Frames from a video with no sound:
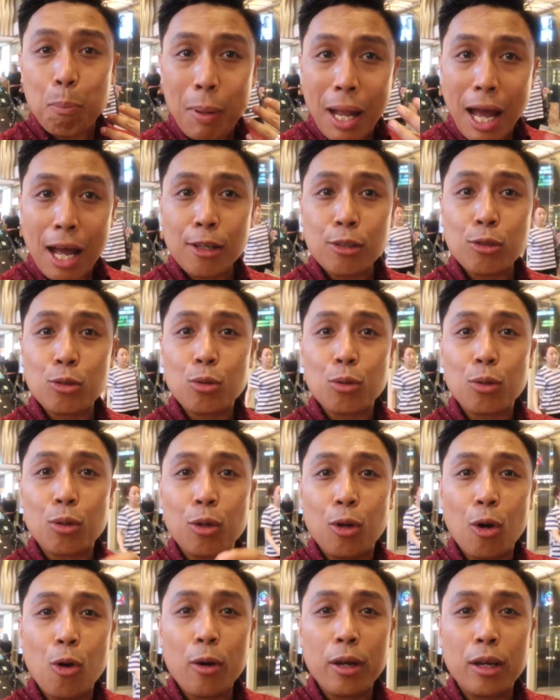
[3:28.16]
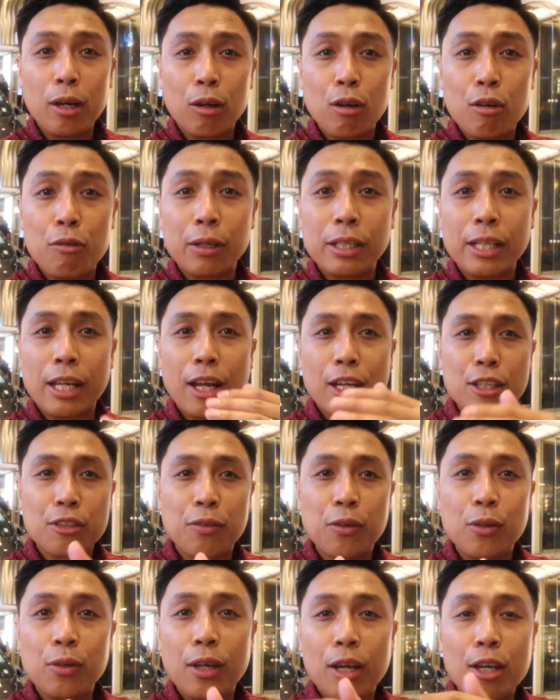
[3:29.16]
plans to go here over the
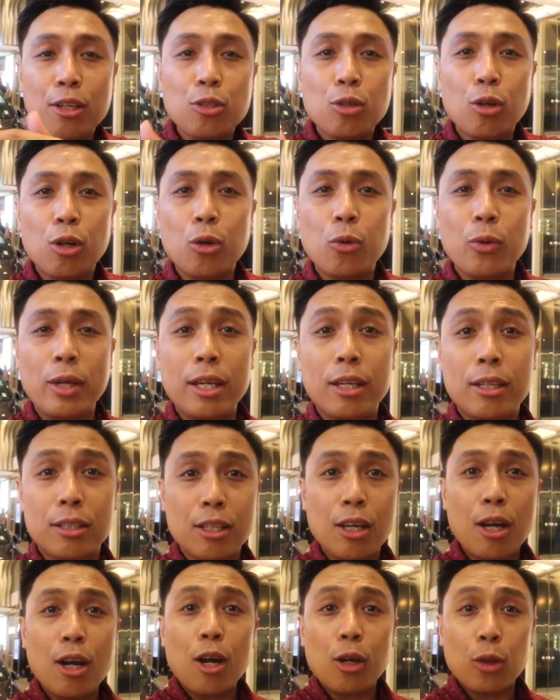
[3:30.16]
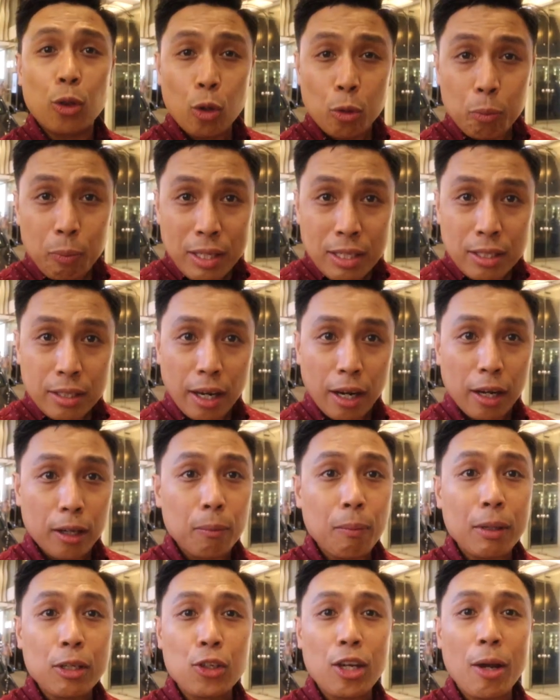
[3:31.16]
next few days or weeks, don't be
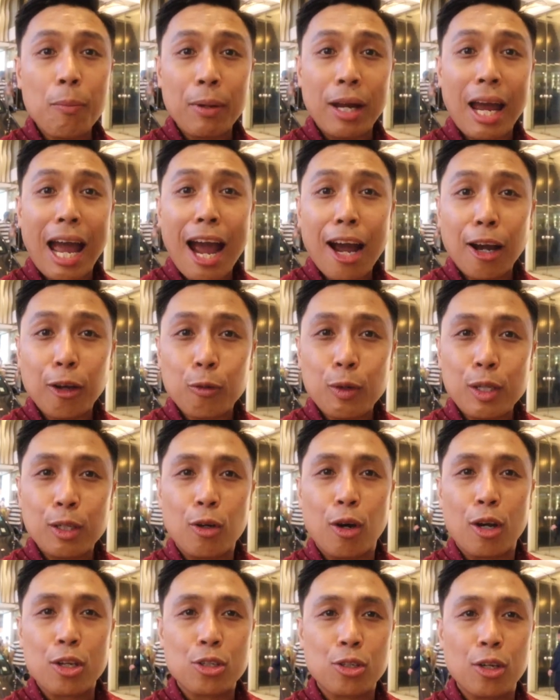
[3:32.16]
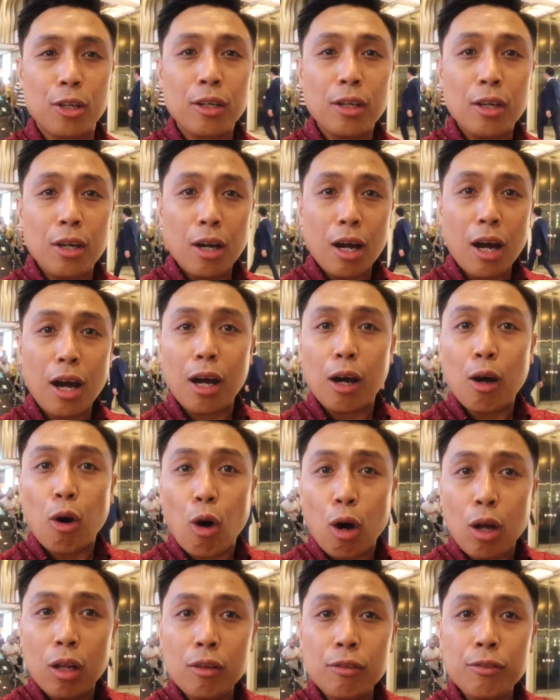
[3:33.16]
scared, but syempre, act with caution.
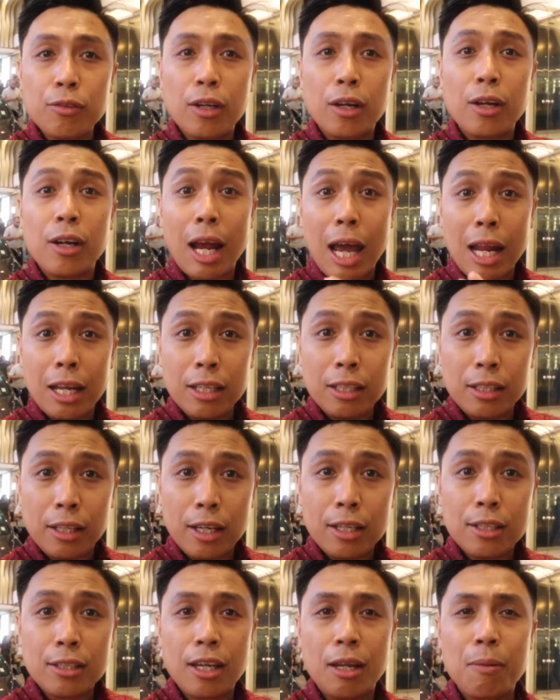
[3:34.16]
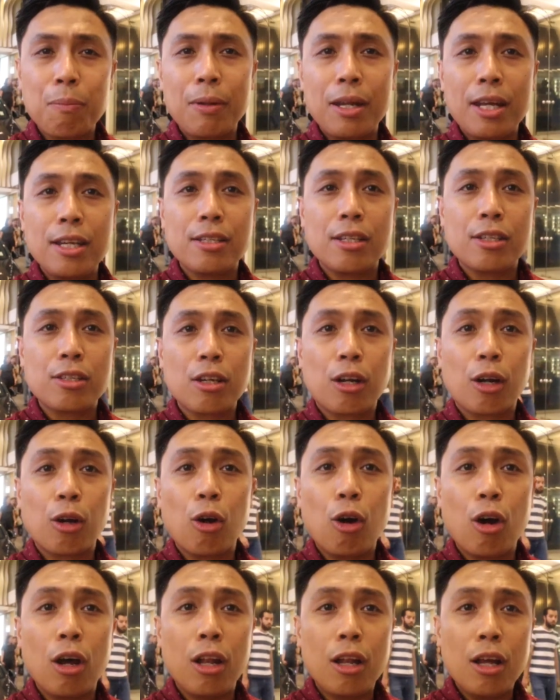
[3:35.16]
All of the rally dates and places
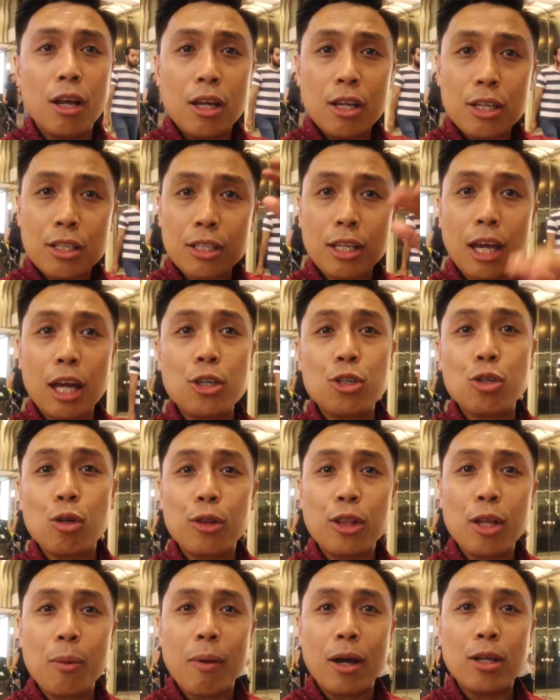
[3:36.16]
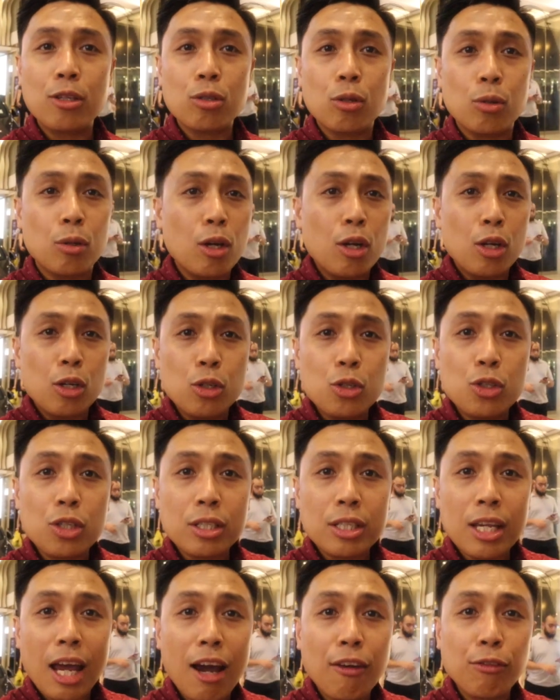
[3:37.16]
are all scheduled naman, so you
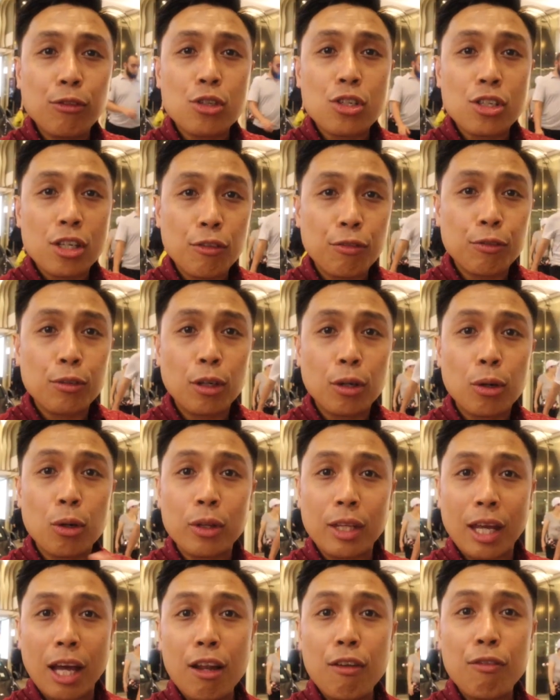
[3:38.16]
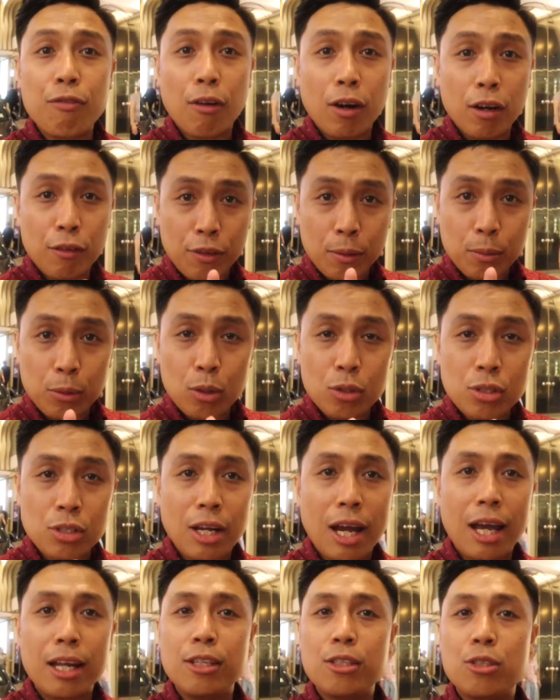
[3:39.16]
just have to shift your hotel far from
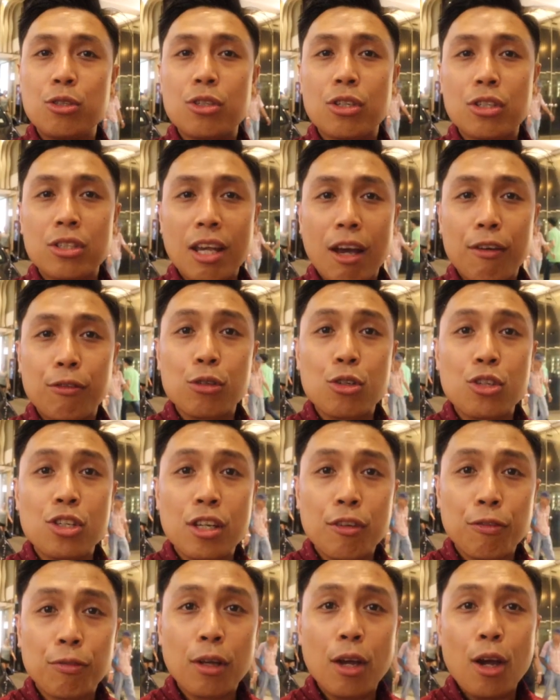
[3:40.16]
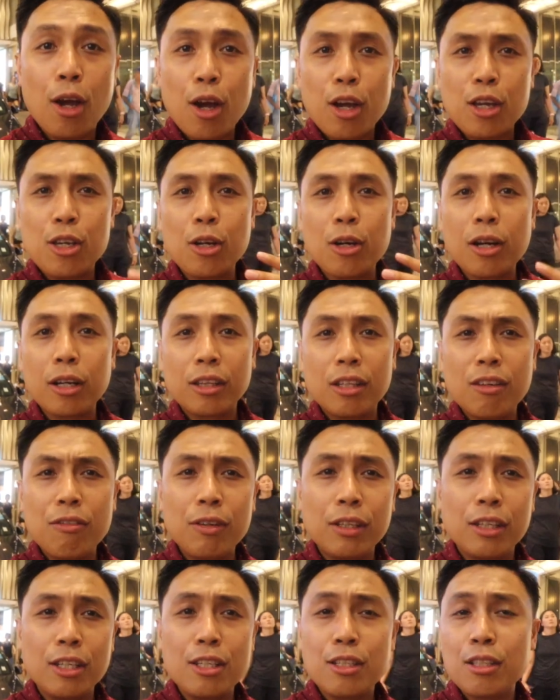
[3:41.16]
those rallies. You just have to shift your
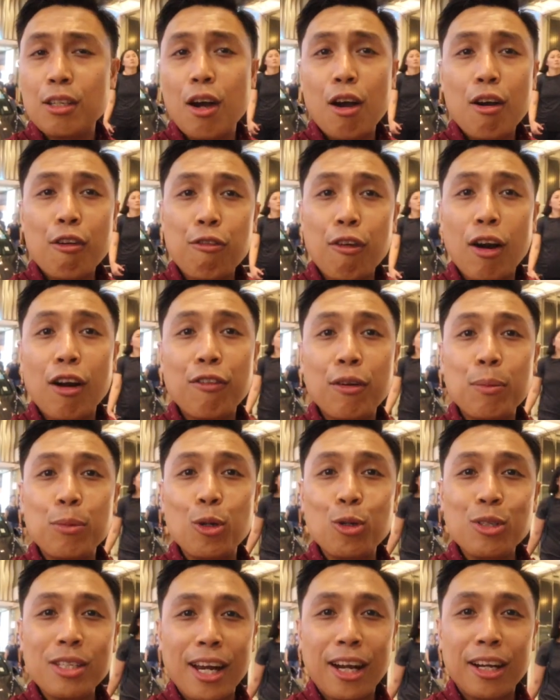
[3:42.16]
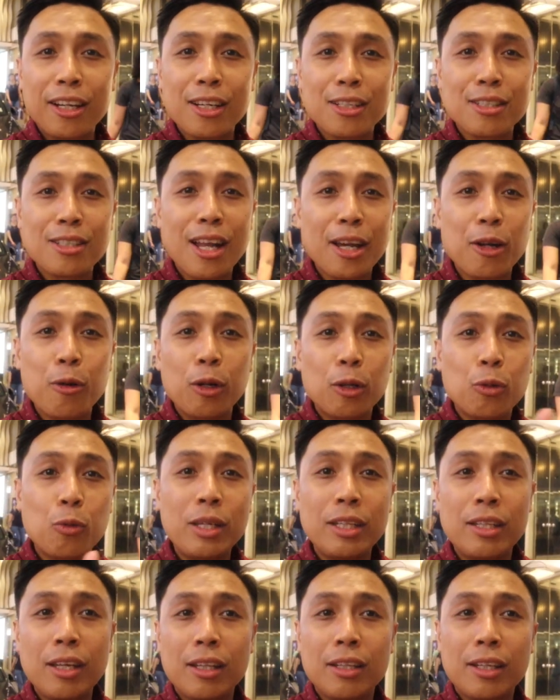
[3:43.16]
activities far from those areas, like what
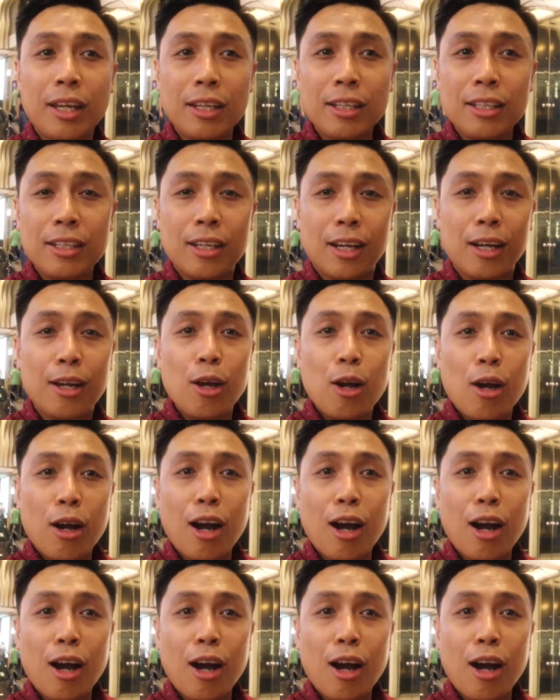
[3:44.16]
we did kanina.